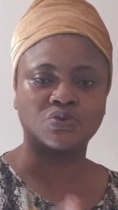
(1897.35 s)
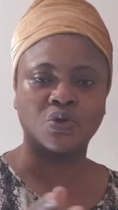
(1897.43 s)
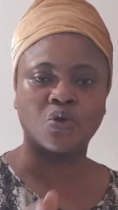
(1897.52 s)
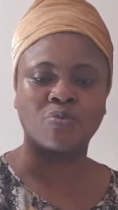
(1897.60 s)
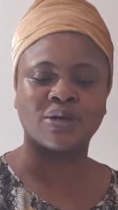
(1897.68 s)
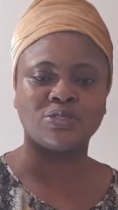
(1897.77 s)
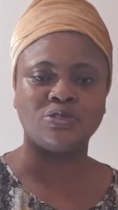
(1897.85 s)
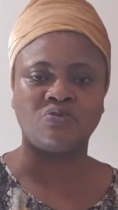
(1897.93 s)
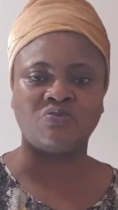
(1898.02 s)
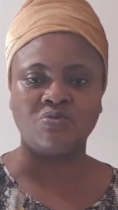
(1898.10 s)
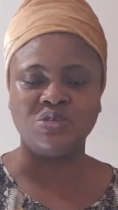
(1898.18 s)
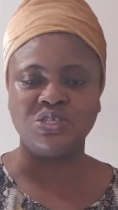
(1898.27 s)
You will not go back to
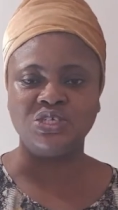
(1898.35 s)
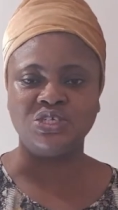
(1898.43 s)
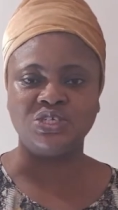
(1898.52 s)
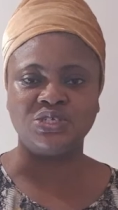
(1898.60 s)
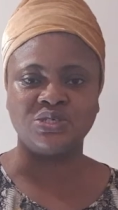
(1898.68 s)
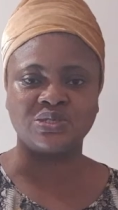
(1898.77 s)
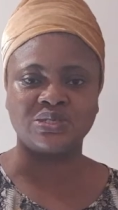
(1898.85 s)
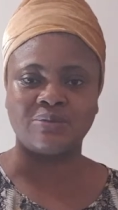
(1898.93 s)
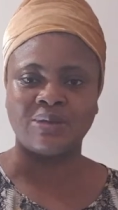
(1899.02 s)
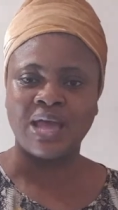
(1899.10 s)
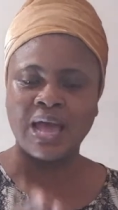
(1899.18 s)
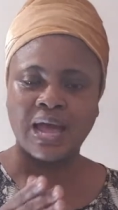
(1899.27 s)
your vomit in Jesus' name.